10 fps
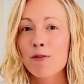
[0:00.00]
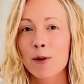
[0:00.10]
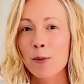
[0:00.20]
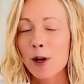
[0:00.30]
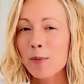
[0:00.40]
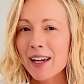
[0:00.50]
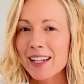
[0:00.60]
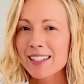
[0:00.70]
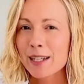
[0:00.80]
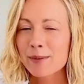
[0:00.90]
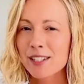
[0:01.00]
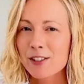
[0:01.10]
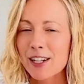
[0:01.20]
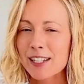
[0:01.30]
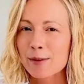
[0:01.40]
For more baking tips
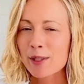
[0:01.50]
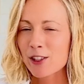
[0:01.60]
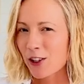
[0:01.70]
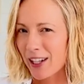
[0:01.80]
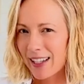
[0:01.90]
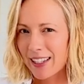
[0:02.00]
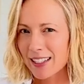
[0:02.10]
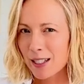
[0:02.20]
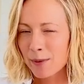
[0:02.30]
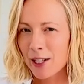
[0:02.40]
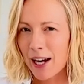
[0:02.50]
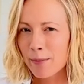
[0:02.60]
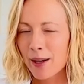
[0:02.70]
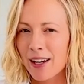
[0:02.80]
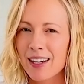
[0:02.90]
and tricks, be sure to hit that
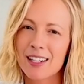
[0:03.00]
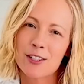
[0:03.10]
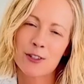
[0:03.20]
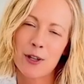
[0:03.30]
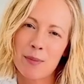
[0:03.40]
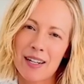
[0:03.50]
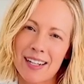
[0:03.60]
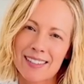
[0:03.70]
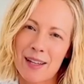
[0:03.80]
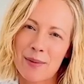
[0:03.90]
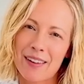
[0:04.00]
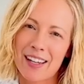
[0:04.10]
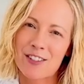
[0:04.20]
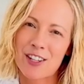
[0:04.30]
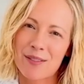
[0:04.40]
subscribe button and join me next time in the
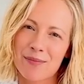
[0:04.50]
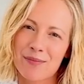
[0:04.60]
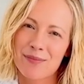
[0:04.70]
kitchen.